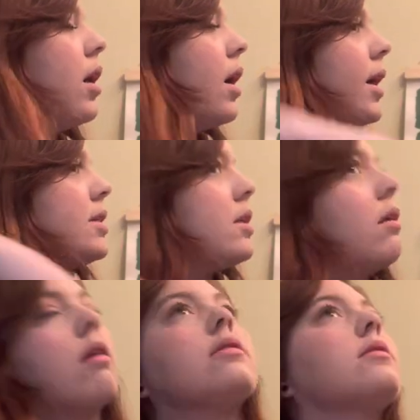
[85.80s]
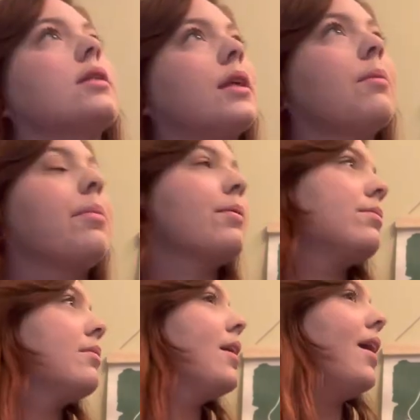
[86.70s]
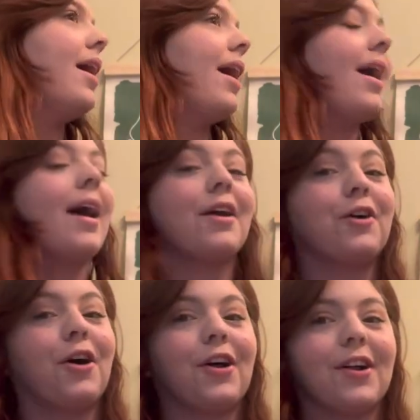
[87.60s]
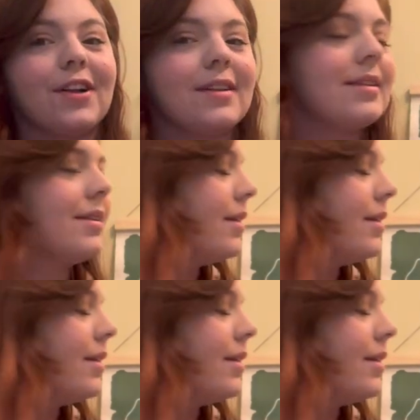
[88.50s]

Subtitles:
I did not sleep at all.